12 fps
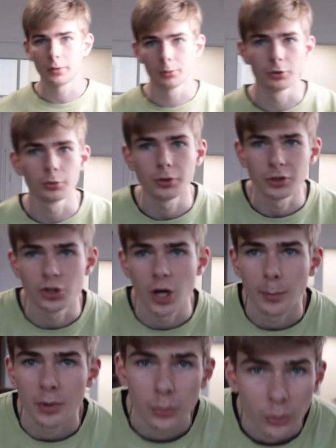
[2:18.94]
it will do the
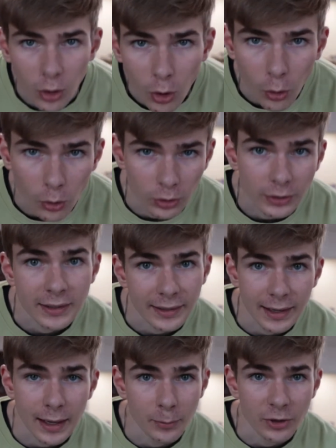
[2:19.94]
job. It will hold the
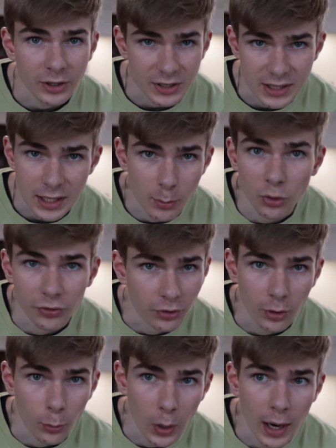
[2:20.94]
camera stable
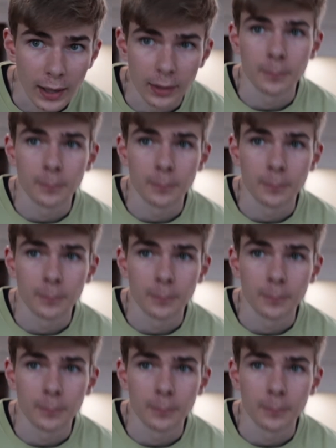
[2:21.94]
for a while.